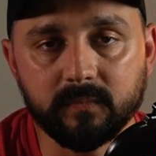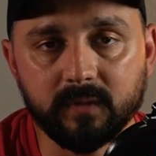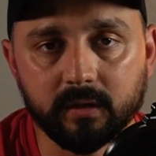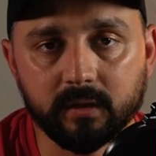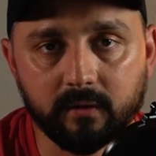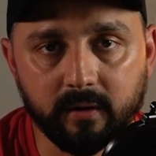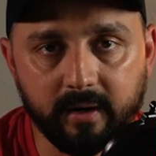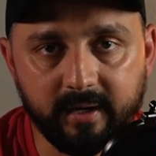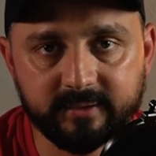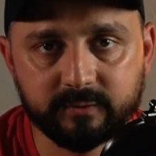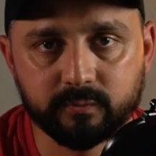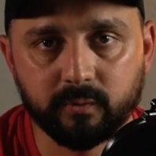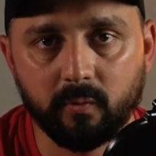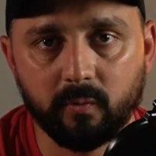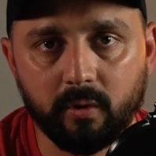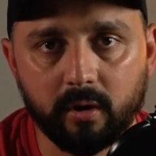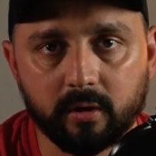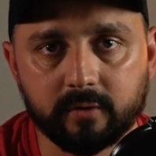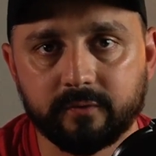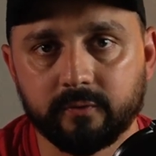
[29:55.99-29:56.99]
Christ will
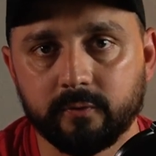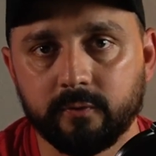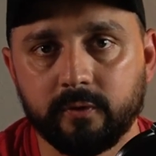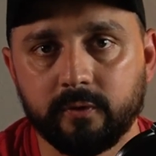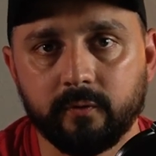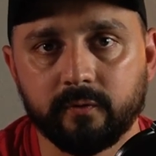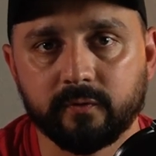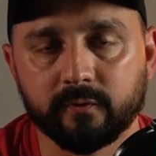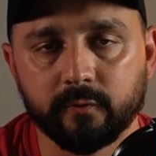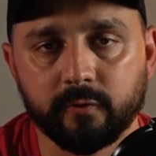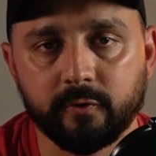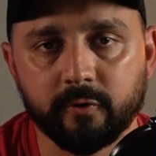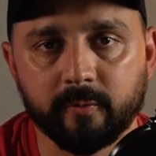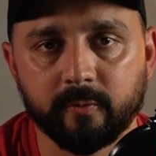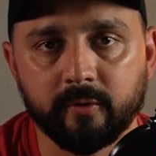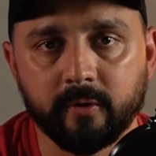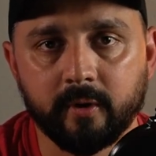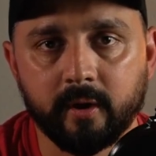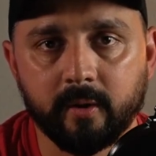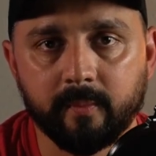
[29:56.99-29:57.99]
walk through you through your
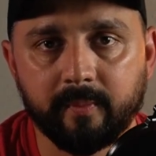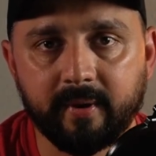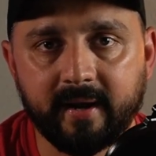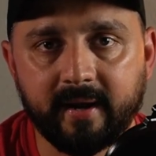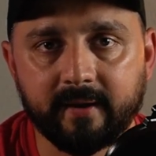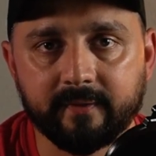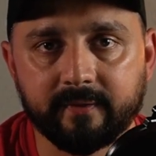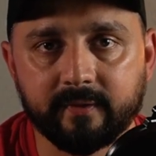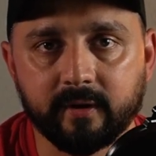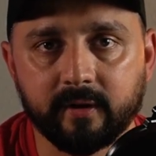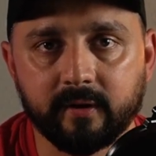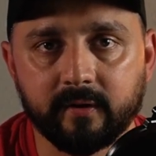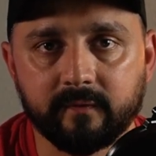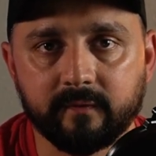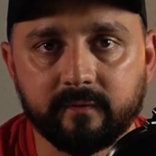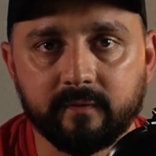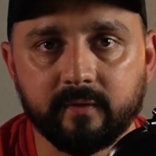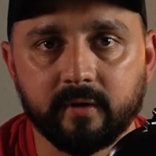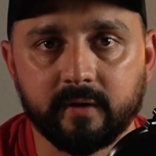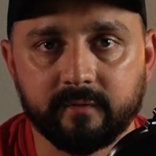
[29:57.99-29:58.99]
path
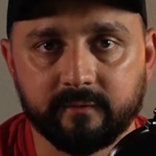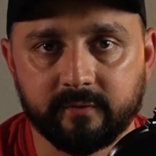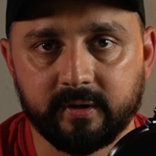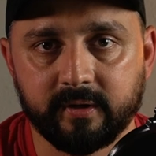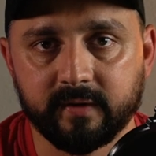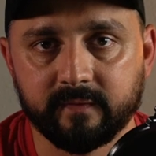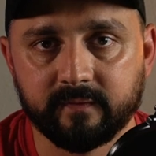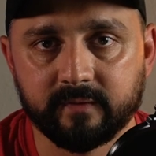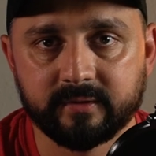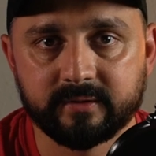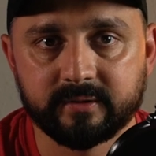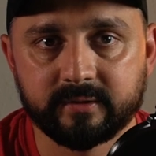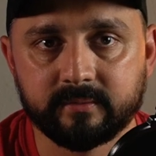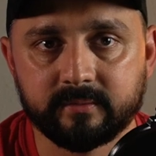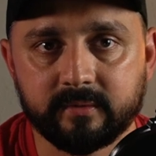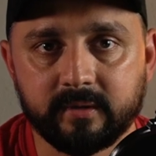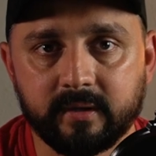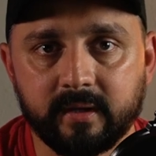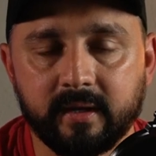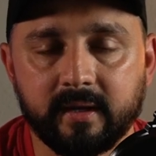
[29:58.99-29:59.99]
of unforgiveness.
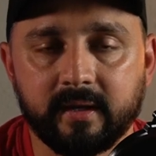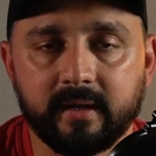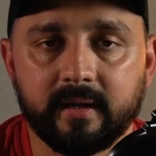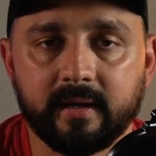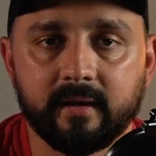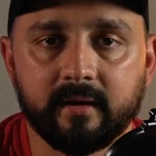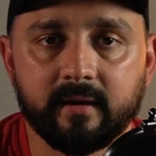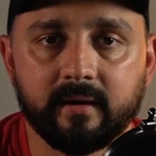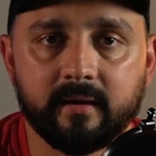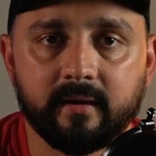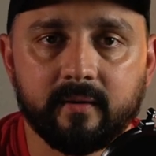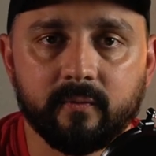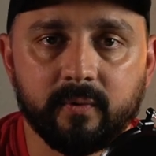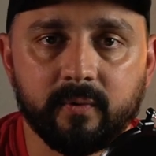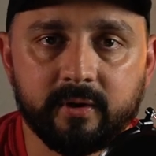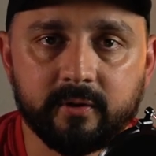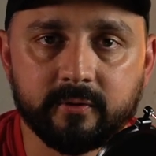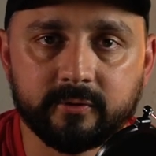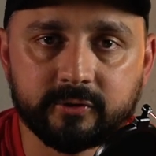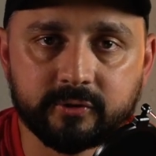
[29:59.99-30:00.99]
When
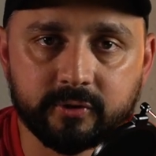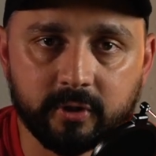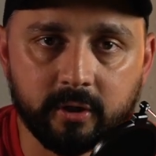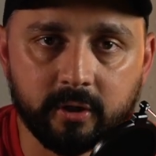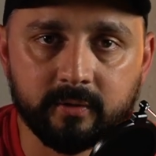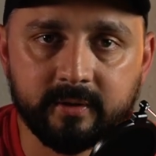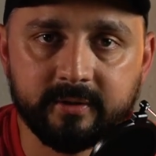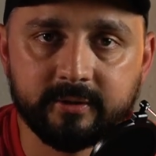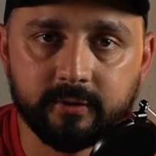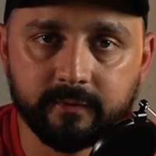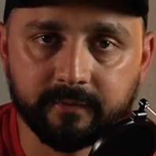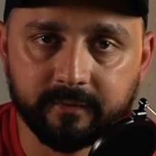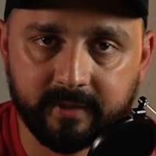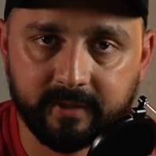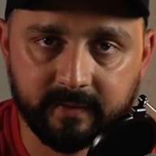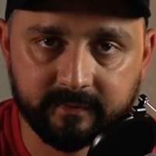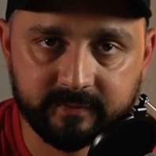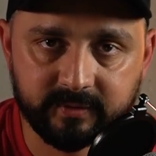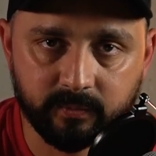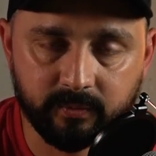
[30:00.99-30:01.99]
you're struggling to
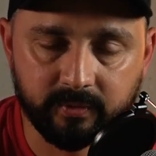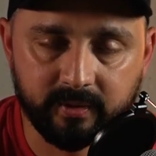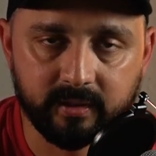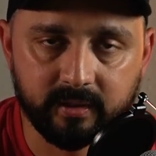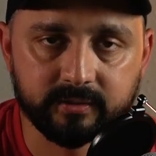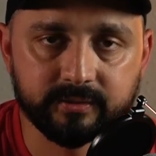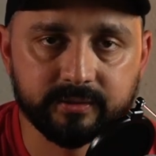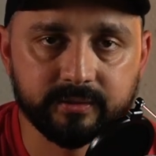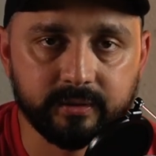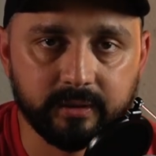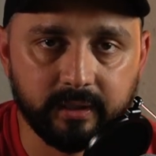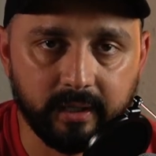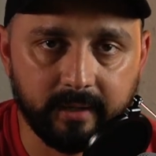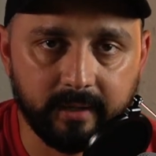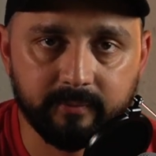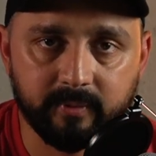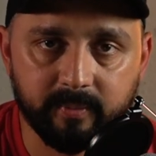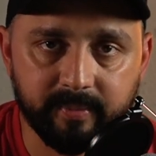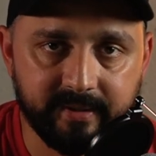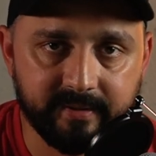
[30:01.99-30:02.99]
forgive someone else, God
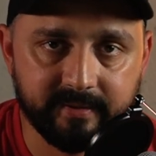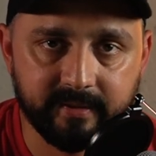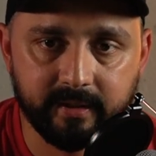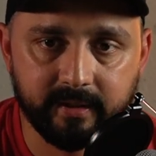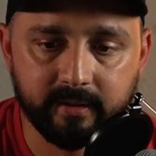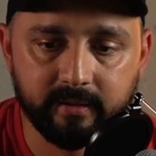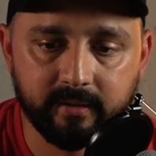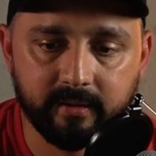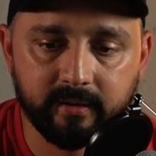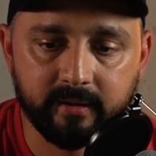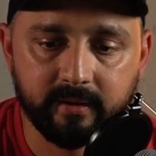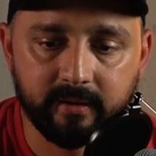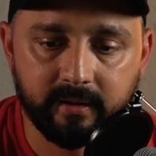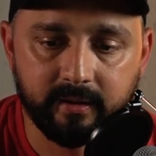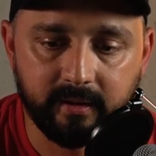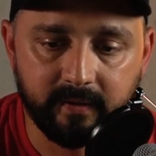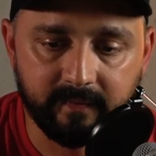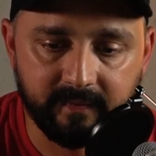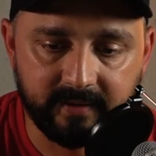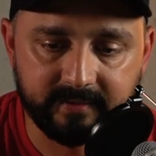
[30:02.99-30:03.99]
will be there
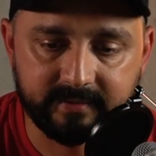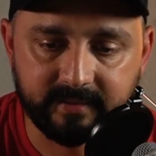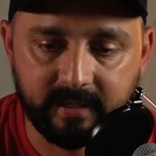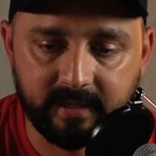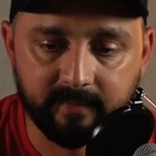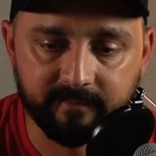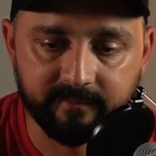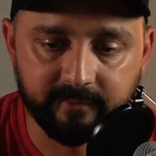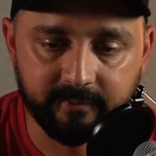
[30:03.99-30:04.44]
in that time for